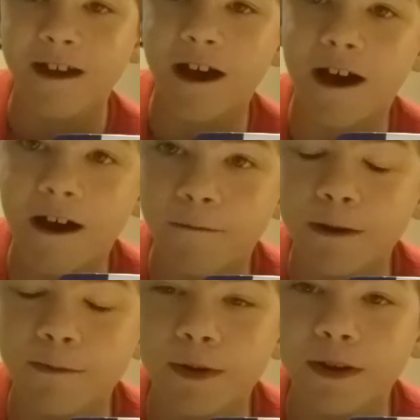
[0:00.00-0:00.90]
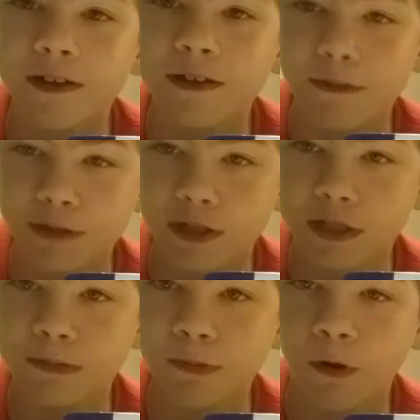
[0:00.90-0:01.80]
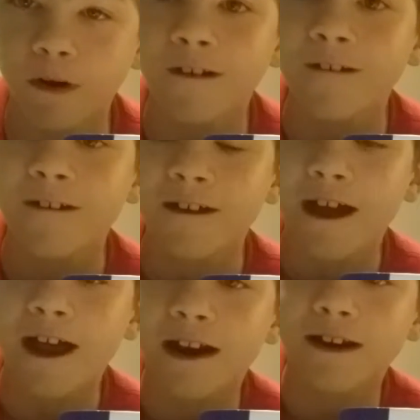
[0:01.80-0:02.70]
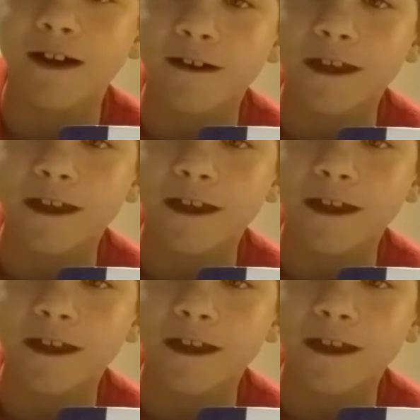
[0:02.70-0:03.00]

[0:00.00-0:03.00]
Uh, we really love your support. And, uh,